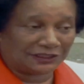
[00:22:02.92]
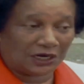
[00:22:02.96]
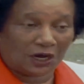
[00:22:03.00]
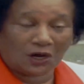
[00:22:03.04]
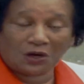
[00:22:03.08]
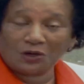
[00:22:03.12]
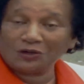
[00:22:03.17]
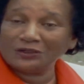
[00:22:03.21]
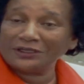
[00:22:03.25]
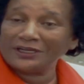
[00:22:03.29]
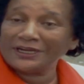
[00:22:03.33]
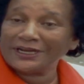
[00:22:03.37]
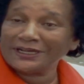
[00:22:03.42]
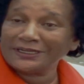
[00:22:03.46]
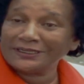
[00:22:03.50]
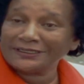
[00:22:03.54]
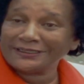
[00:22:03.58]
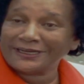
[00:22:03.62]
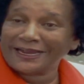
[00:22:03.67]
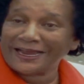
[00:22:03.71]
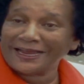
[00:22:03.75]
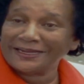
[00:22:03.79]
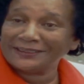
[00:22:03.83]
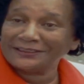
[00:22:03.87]
all the other
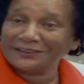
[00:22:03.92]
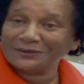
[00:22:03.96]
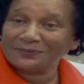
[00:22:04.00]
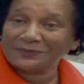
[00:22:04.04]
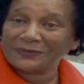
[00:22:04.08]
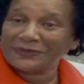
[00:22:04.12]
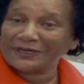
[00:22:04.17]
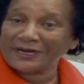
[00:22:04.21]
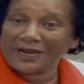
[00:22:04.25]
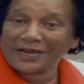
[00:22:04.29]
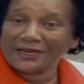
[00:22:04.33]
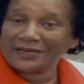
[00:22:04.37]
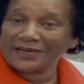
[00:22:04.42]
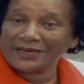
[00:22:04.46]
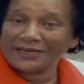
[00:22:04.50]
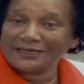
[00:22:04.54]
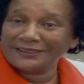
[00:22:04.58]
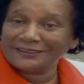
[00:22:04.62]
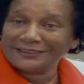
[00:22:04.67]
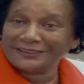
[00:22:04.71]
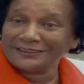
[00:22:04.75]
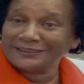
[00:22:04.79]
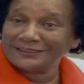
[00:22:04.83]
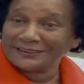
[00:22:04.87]
dances, but I
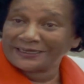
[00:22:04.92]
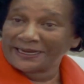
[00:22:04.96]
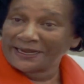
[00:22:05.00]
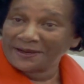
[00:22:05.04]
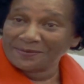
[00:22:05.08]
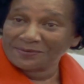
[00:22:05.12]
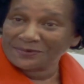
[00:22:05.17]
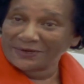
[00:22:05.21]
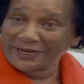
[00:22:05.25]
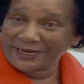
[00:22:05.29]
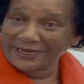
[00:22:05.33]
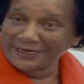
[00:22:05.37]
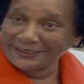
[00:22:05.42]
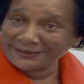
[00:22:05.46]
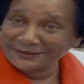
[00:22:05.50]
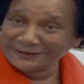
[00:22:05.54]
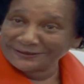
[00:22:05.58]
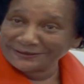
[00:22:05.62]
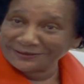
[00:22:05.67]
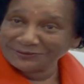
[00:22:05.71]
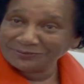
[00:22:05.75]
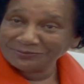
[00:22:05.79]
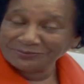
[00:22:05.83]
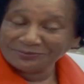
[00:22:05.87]
can't teach tap
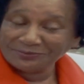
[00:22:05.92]
dancing.